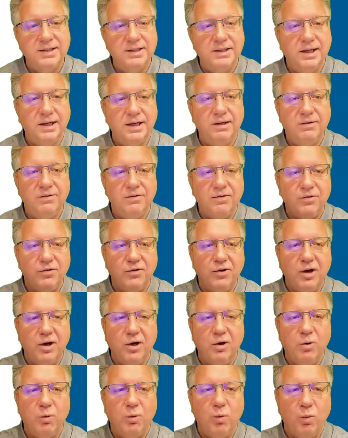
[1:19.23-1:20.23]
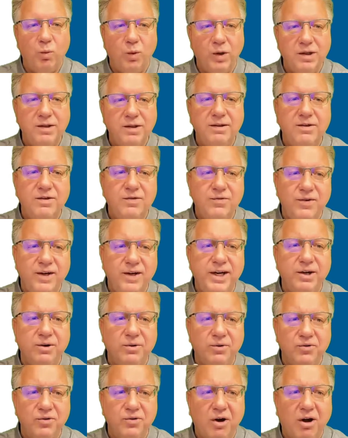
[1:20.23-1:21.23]
And so what this video
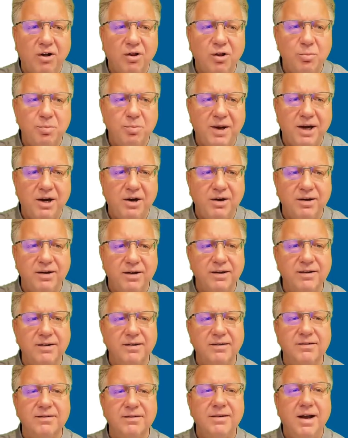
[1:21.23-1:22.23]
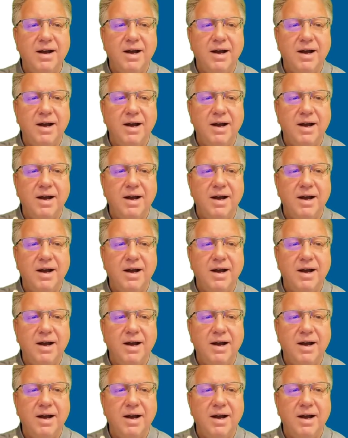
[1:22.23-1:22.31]
is all about is